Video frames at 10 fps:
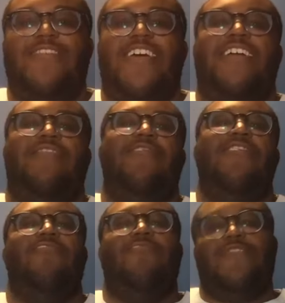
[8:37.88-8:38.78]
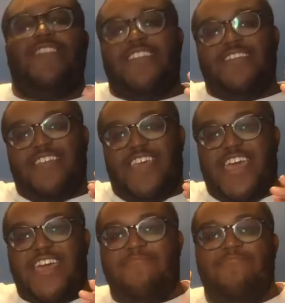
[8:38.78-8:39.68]
that I was getting to
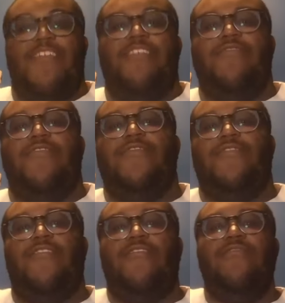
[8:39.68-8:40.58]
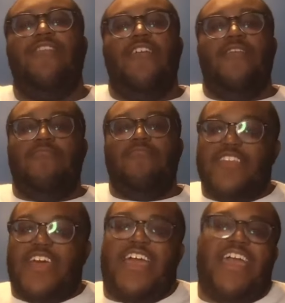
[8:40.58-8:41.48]
add Berry's song,
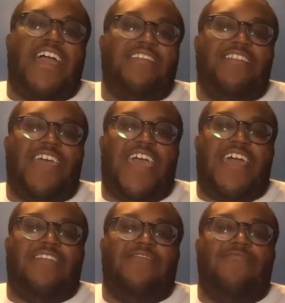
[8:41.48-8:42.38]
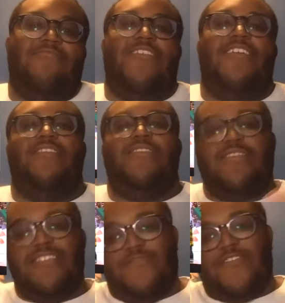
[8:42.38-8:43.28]
but I had to add them in a
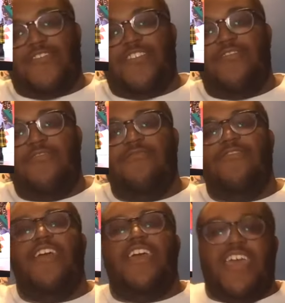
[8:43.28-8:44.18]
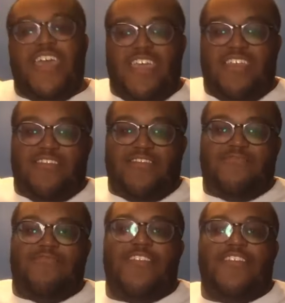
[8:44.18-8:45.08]
different tone and
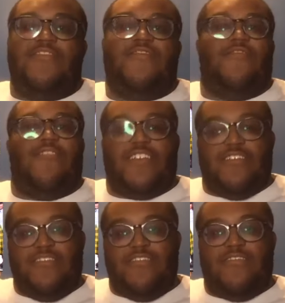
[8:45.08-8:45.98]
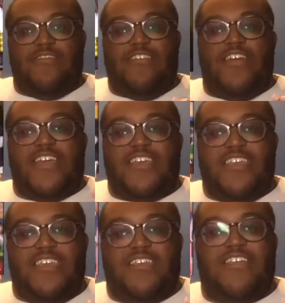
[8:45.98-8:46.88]
speed so I could not
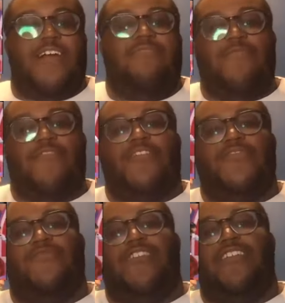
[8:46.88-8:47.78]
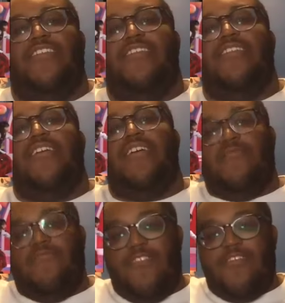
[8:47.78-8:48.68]
get copyright strike.
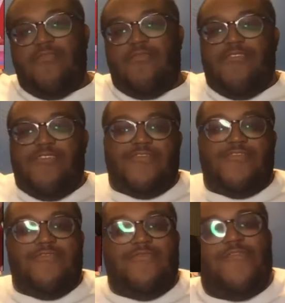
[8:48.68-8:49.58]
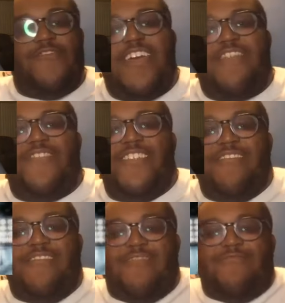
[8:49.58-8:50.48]
While also for that
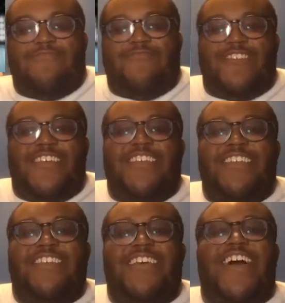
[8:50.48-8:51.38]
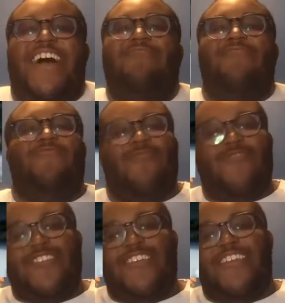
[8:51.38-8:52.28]
video, I was pretending that I was
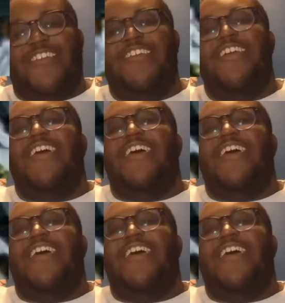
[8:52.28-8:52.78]
working